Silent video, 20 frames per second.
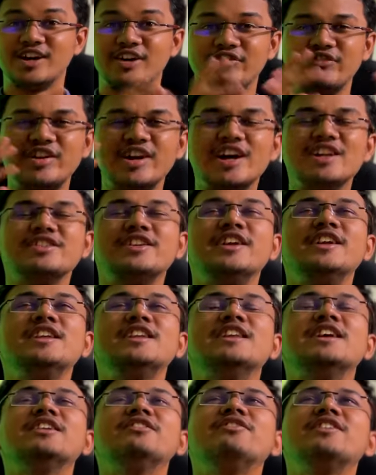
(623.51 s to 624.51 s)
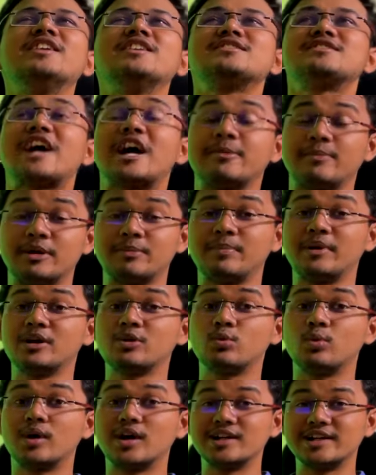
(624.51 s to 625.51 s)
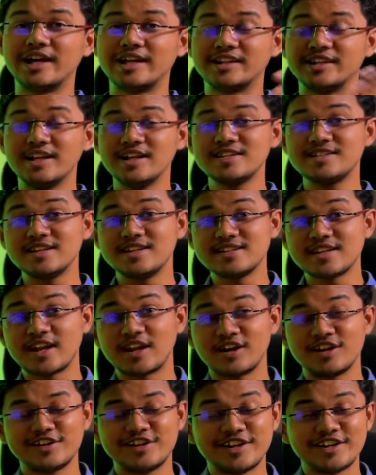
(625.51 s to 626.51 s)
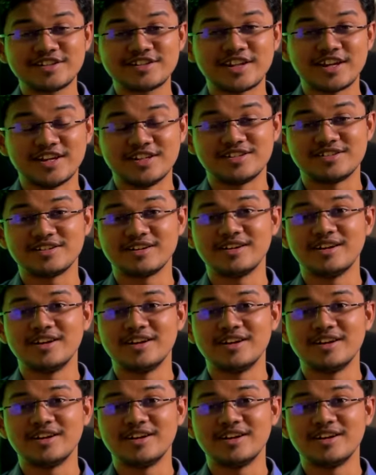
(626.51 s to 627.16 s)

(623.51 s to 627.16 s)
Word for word: We already live in a cyberpunk world and this is an early stage.